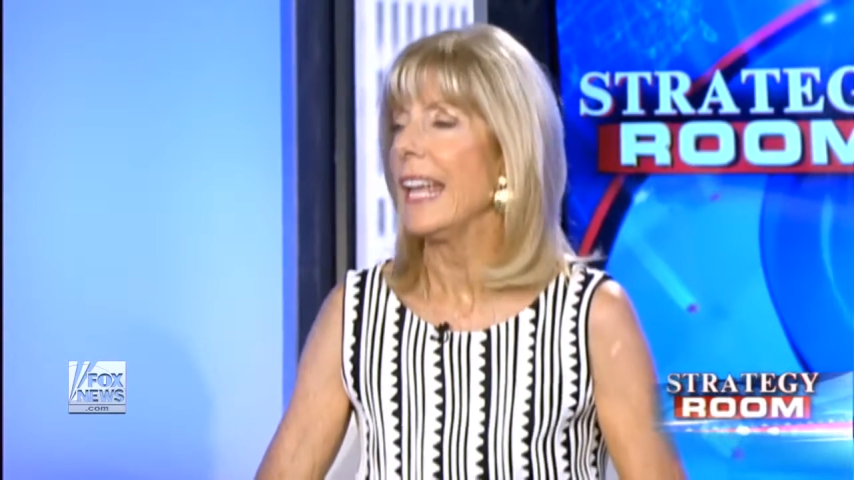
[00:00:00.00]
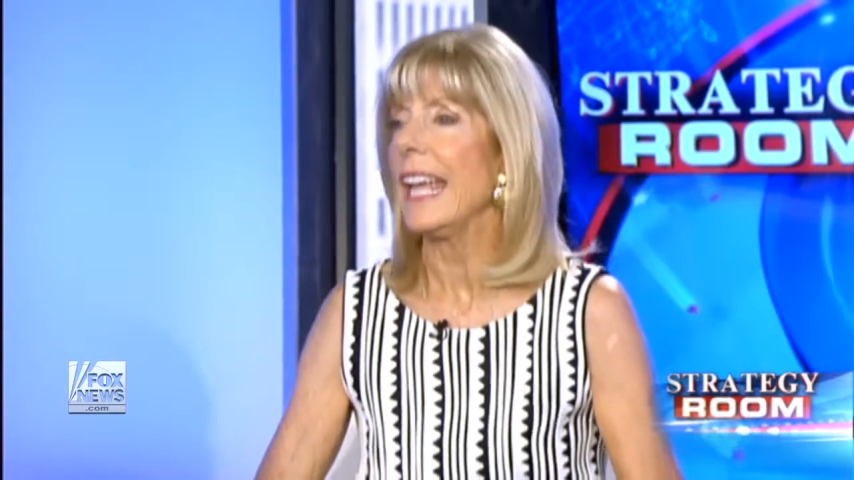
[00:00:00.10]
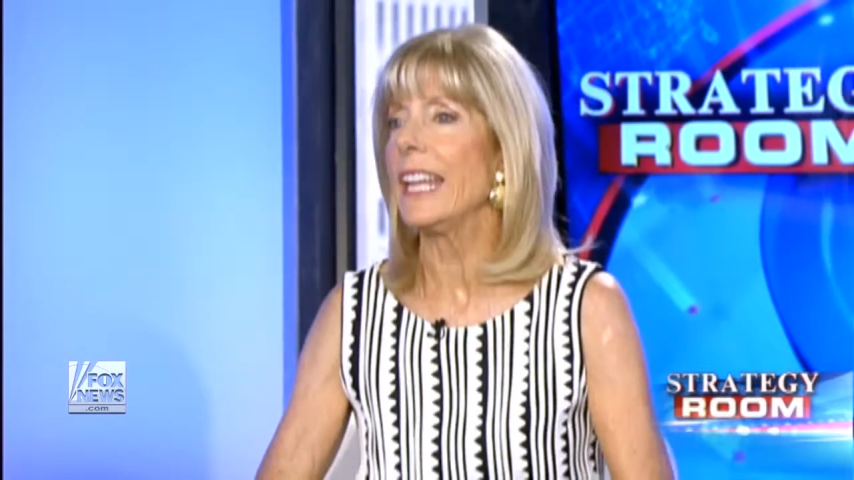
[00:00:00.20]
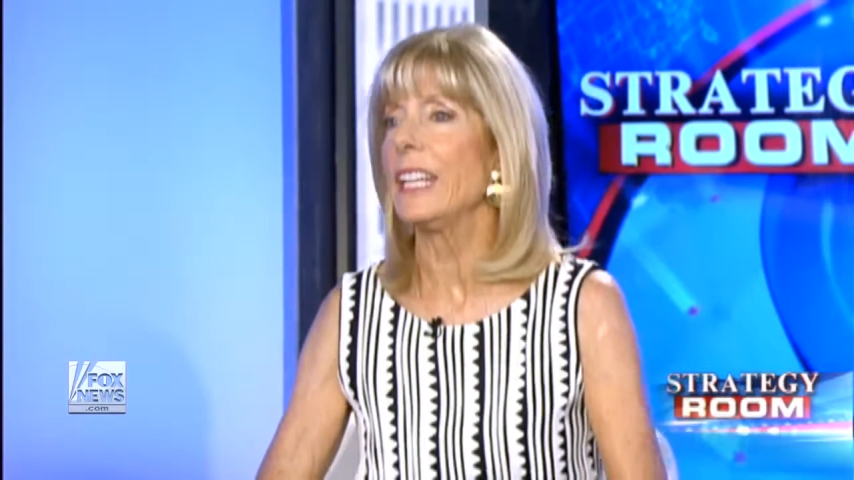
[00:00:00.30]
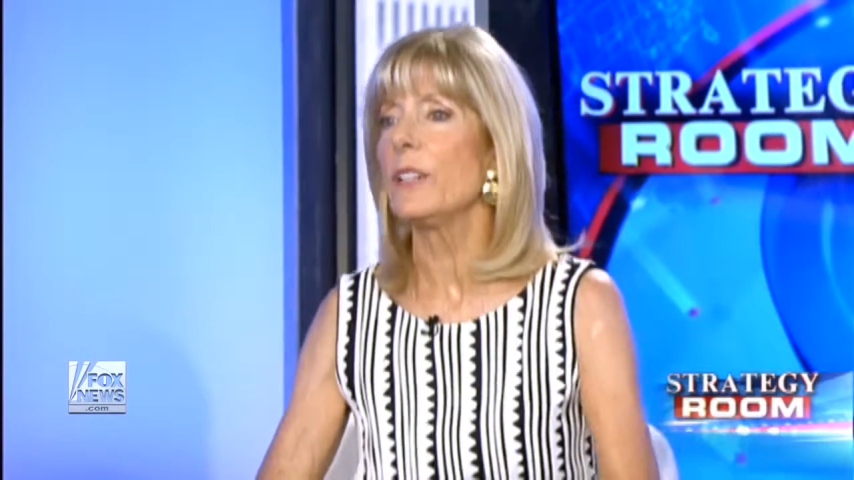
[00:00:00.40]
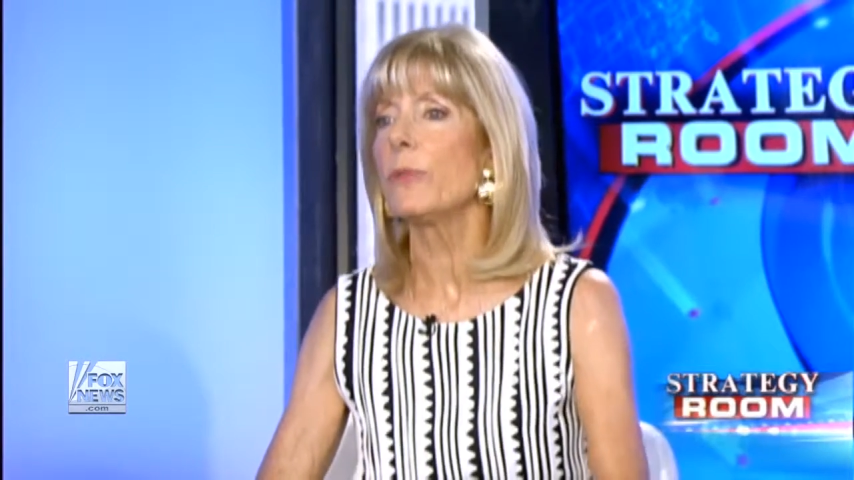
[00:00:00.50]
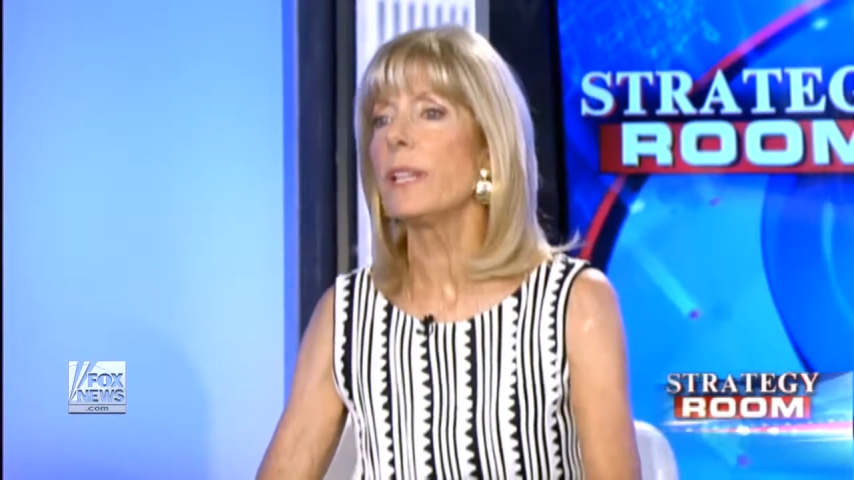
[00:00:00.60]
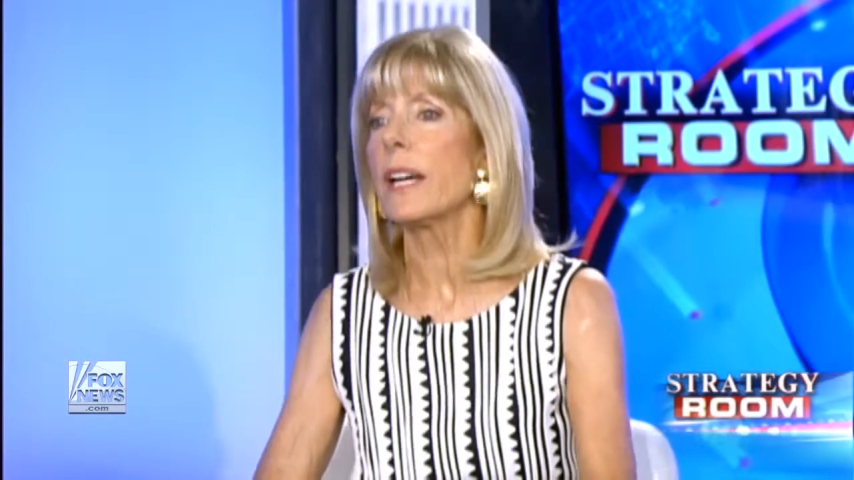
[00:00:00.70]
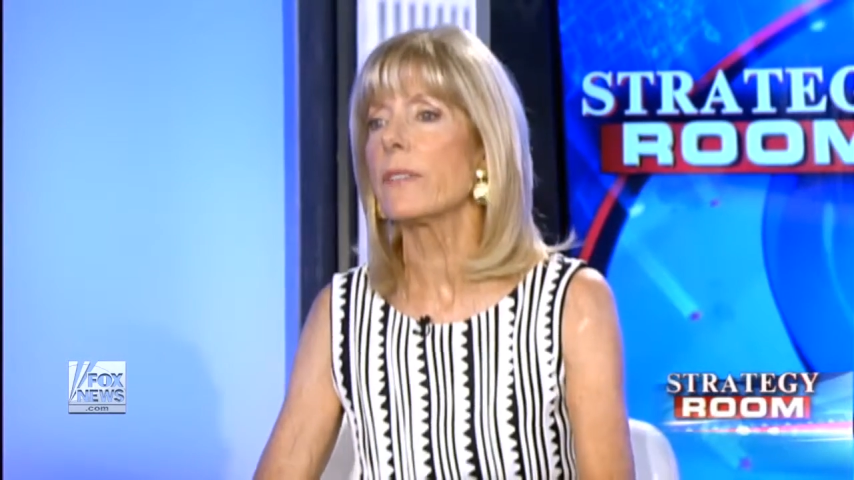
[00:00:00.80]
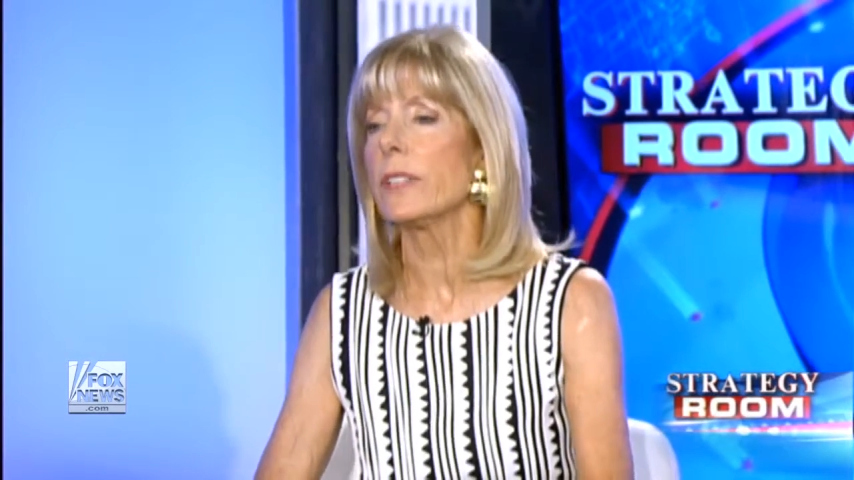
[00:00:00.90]
And if
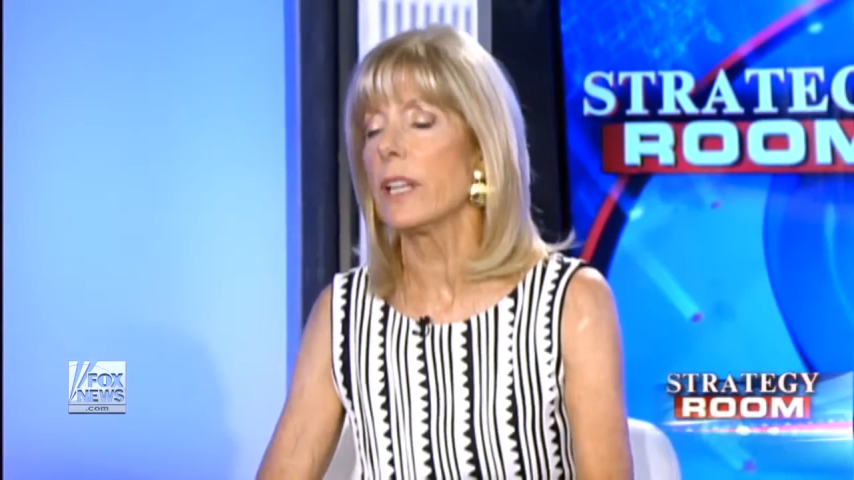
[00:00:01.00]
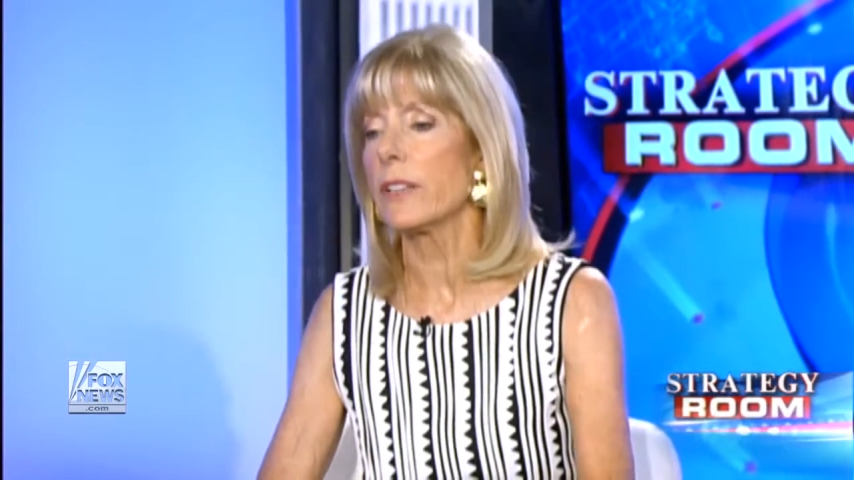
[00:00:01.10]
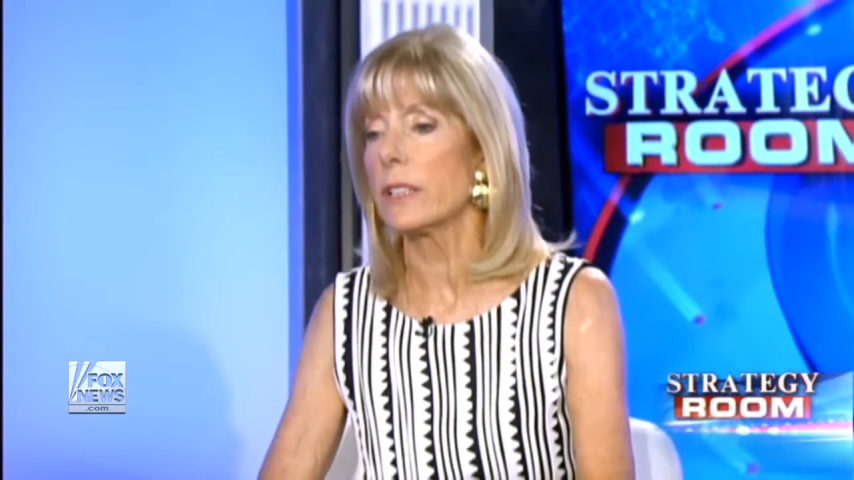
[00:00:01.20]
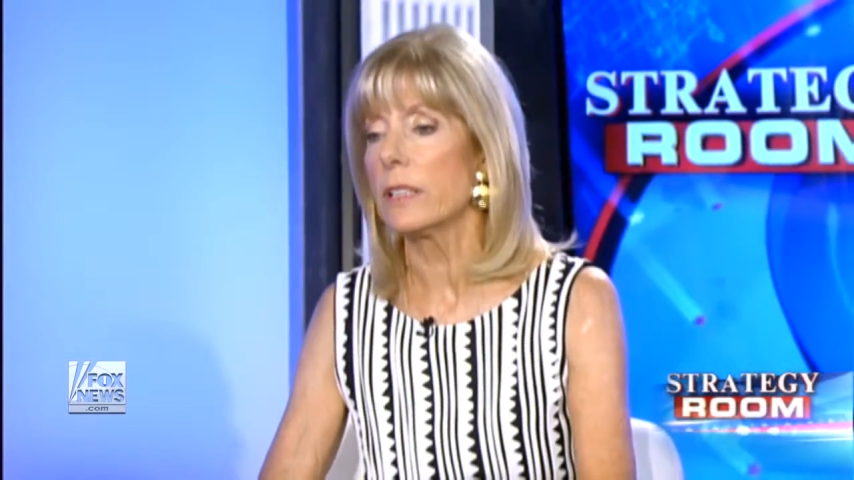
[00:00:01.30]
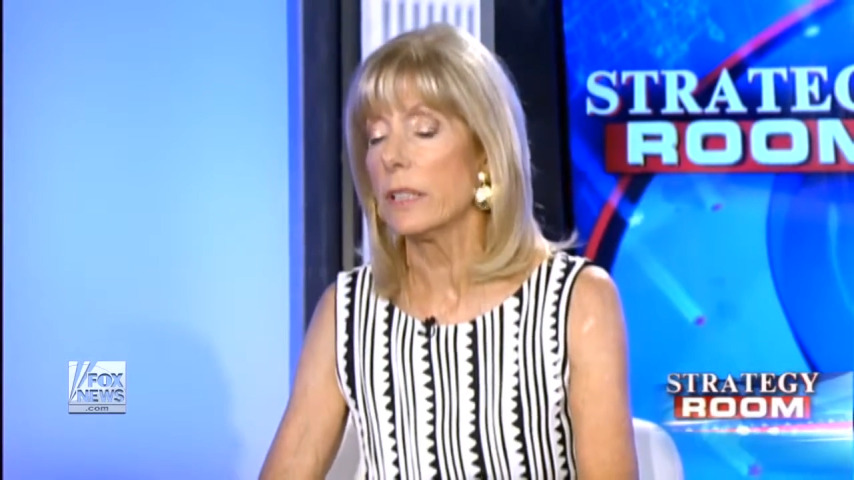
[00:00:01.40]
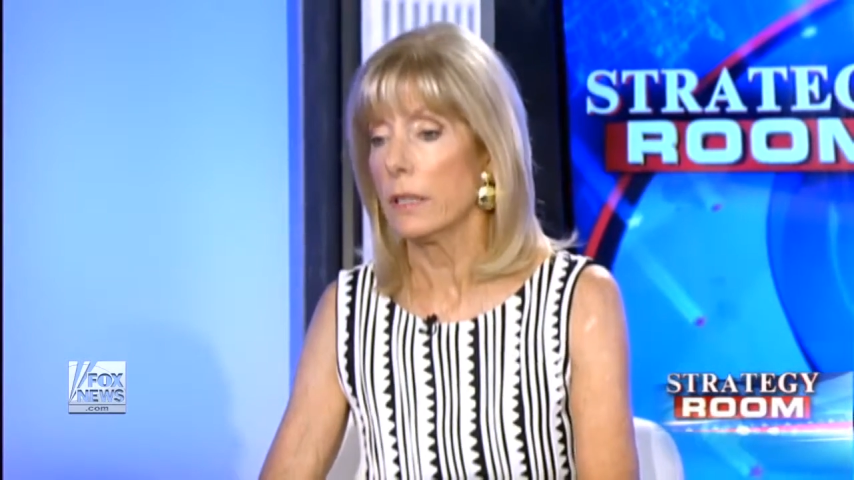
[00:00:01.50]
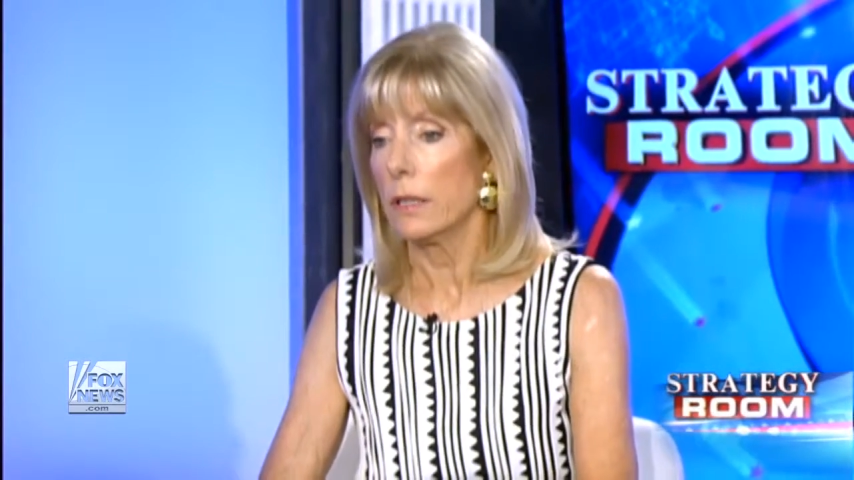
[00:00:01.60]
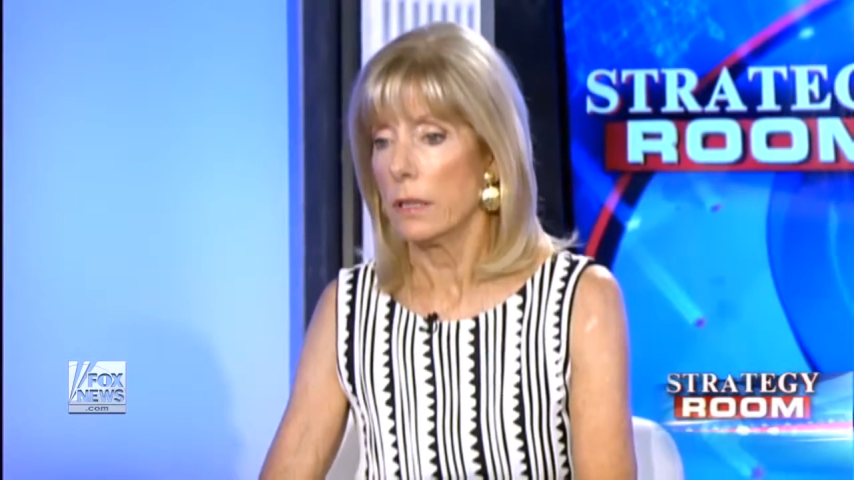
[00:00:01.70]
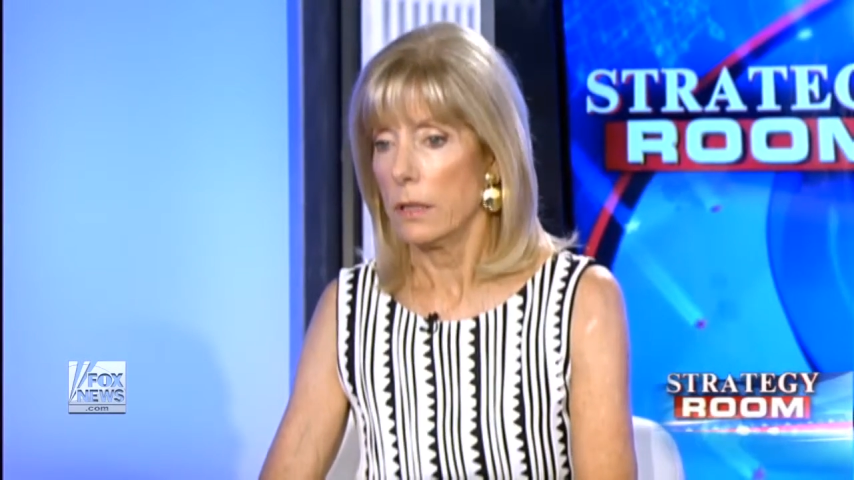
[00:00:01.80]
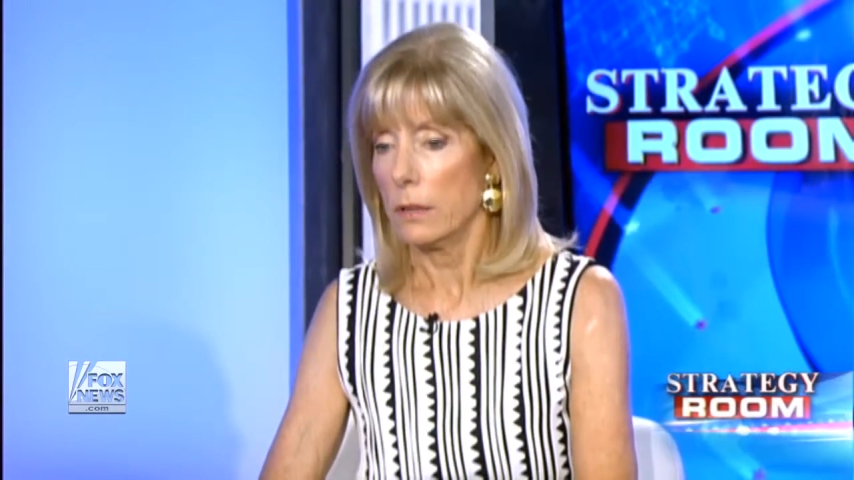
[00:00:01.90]
we have another
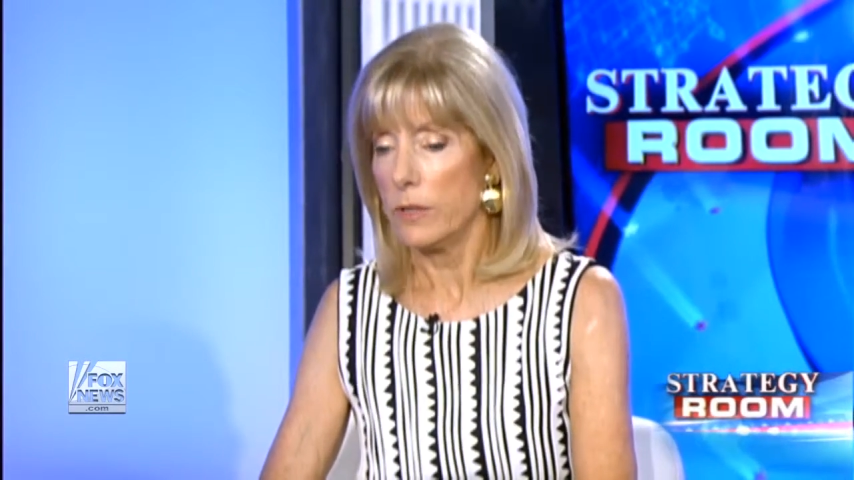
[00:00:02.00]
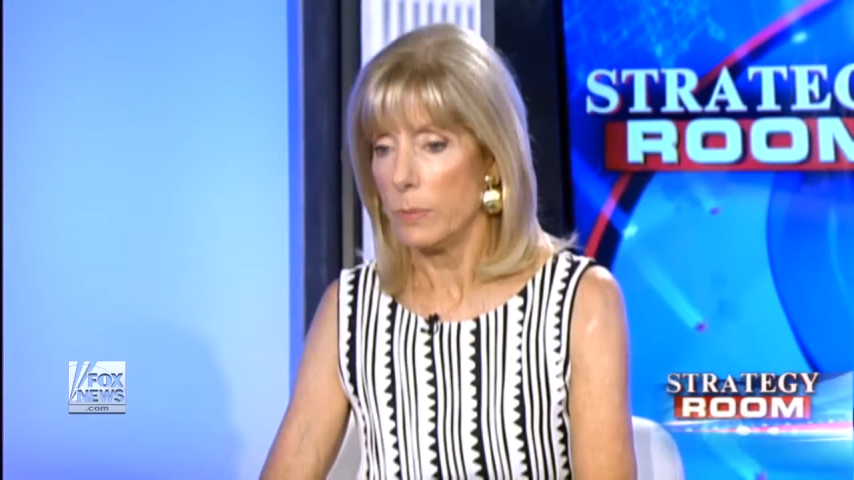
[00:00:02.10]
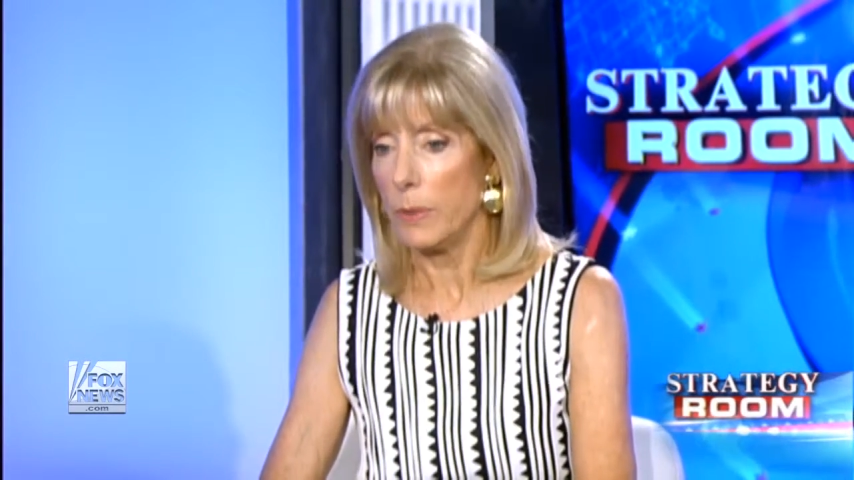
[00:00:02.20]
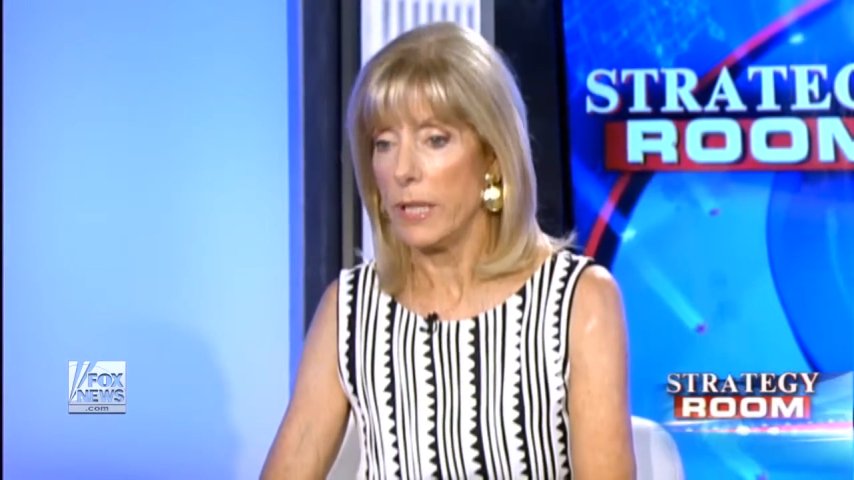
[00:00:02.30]
debate.